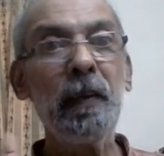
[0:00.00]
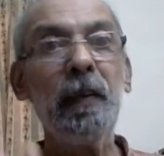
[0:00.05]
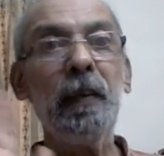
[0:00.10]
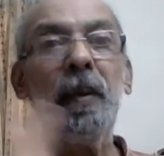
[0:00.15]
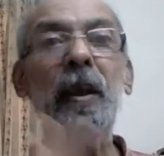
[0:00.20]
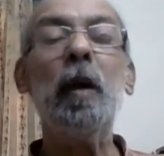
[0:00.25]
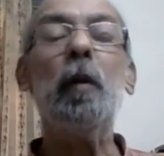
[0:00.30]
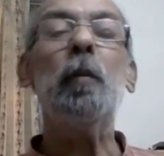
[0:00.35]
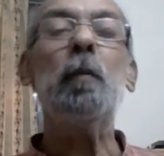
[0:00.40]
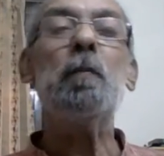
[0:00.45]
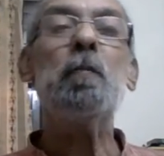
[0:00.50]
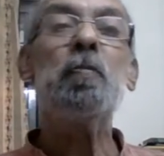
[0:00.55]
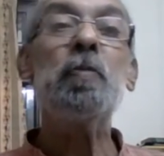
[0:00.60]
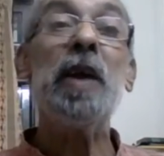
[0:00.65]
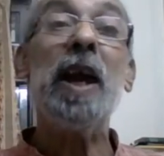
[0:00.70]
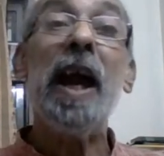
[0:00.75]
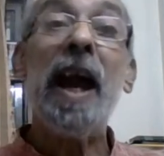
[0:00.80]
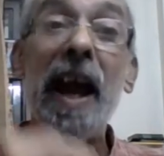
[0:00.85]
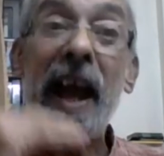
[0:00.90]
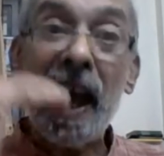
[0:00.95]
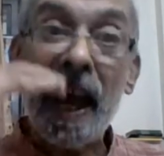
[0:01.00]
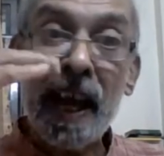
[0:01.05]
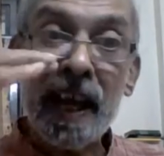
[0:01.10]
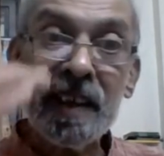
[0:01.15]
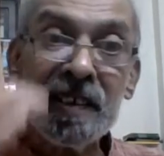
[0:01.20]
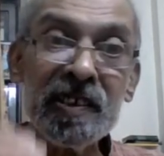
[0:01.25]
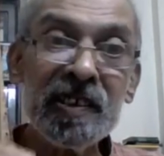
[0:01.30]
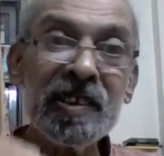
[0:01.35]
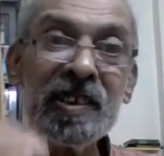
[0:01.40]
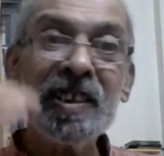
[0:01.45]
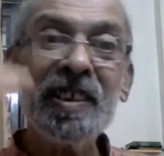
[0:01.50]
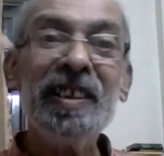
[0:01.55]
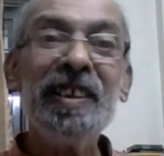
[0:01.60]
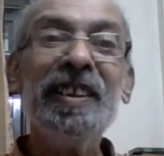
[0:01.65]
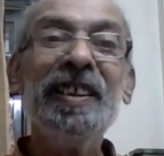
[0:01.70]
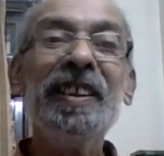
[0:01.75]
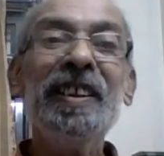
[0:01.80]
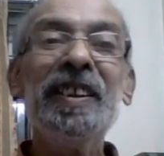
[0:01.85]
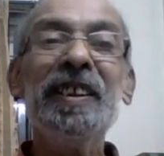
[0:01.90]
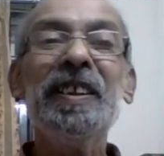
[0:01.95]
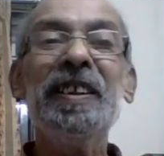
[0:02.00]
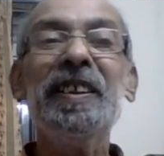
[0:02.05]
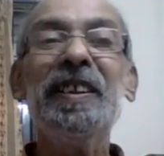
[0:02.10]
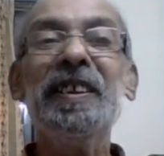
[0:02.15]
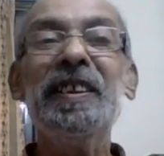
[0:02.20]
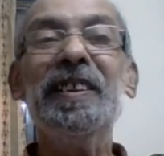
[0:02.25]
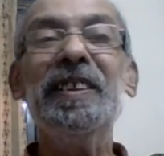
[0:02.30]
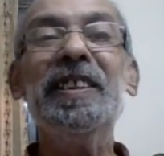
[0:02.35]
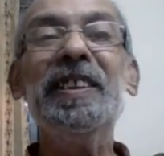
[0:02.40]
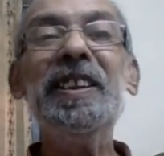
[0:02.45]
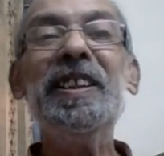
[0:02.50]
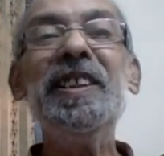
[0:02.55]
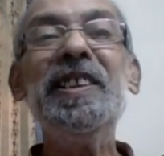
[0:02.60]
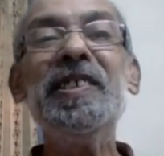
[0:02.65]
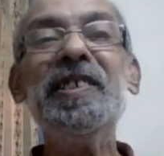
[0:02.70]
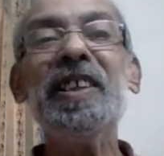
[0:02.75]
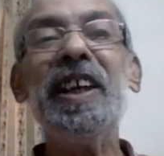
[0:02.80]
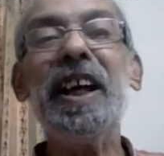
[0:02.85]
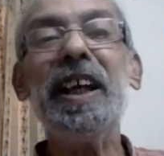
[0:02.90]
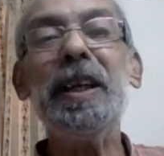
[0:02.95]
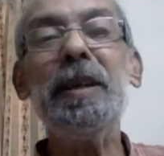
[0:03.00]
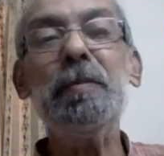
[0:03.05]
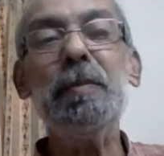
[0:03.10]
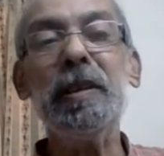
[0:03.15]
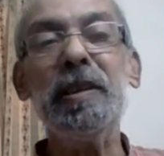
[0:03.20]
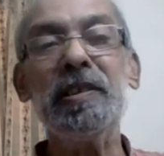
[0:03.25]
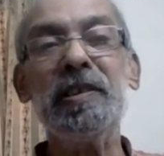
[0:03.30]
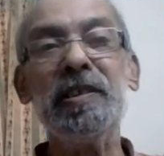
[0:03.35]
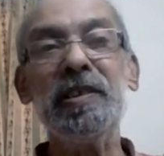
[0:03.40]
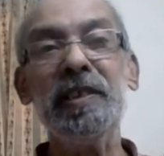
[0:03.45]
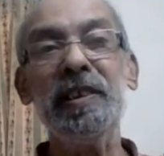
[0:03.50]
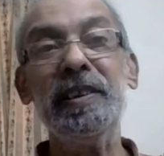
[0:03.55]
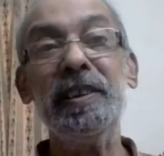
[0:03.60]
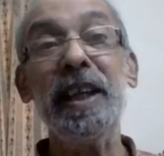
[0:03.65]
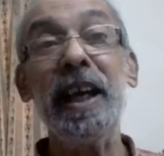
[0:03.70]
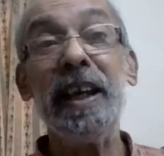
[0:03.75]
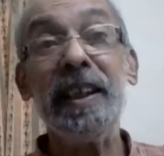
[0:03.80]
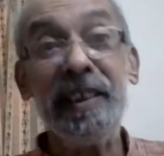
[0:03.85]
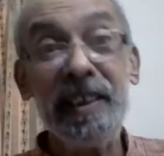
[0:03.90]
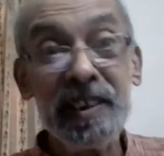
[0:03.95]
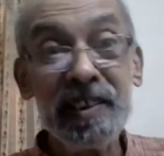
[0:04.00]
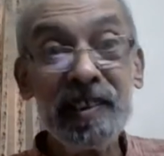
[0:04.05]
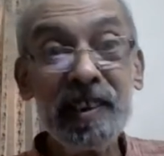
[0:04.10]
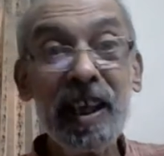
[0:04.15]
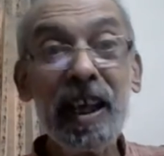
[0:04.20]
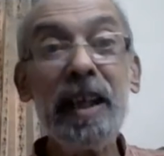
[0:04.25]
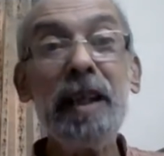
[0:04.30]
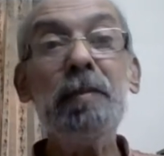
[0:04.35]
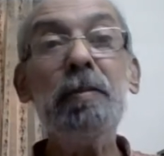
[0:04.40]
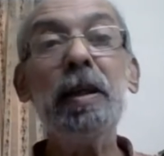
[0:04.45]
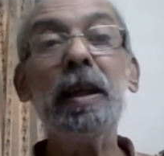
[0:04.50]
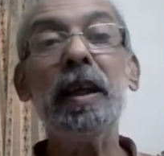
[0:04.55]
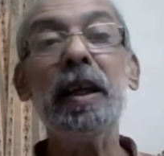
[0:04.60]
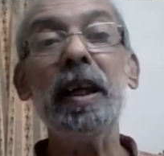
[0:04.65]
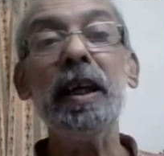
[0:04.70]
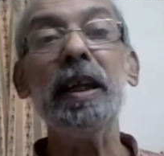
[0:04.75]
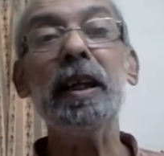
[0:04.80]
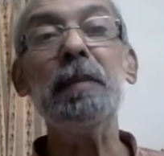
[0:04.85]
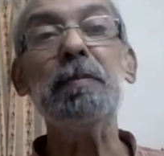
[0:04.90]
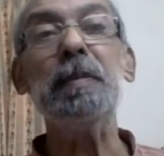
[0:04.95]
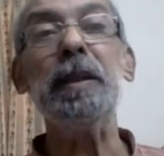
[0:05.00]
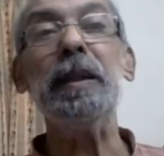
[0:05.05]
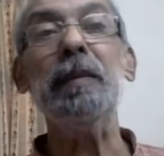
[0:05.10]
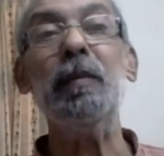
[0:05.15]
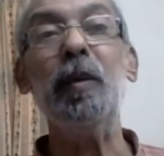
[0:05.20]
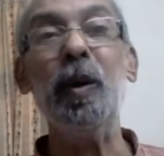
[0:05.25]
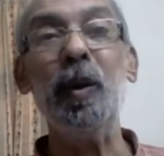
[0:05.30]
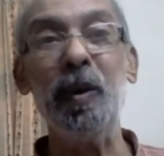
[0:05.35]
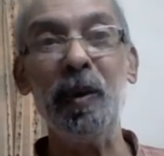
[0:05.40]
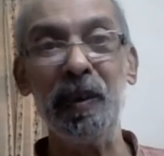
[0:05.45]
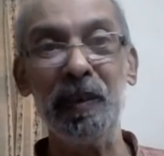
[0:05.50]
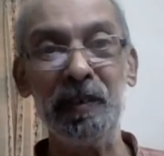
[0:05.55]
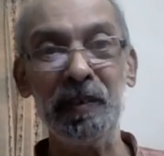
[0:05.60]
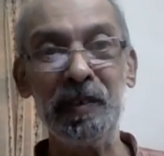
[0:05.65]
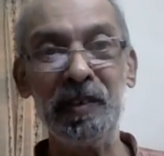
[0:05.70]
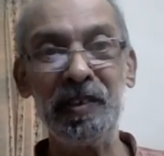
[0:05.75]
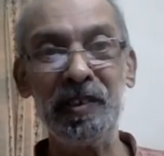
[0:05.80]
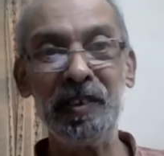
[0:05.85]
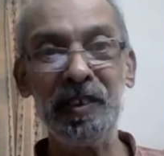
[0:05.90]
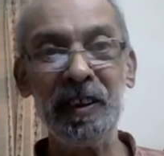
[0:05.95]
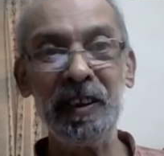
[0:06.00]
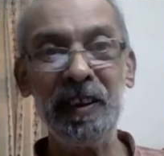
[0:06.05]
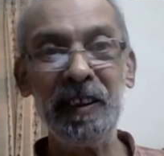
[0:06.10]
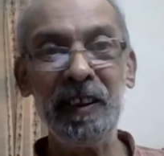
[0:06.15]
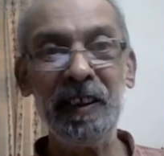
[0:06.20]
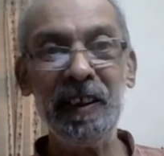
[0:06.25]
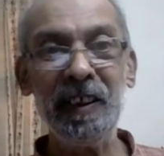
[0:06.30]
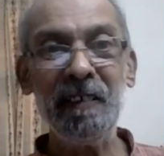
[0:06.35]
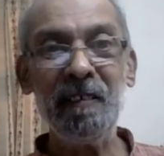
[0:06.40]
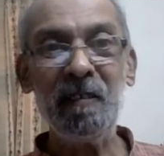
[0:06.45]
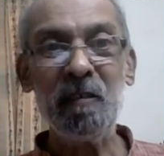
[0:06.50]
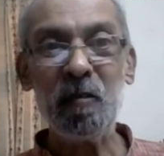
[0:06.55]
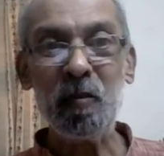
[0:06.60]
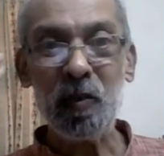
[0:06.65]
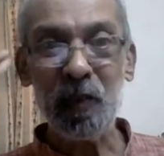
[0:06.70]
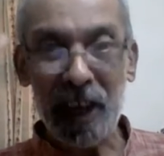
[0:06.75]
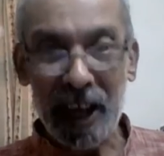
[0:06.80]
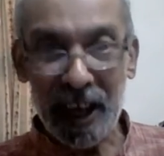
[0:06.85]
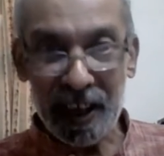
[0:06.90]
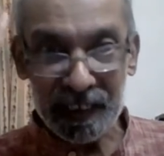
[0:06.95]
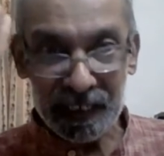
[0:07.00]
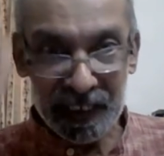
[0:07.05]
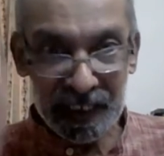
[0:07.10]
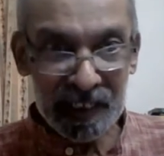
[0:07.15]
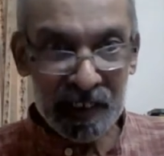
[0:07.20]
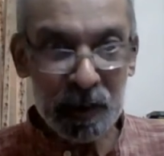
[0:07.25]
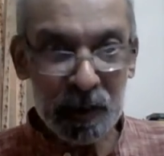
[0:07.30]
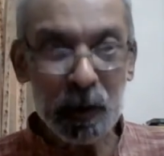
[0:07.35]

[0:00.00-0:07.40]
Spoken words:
Now, as these animals, this animal kingdom evolves, this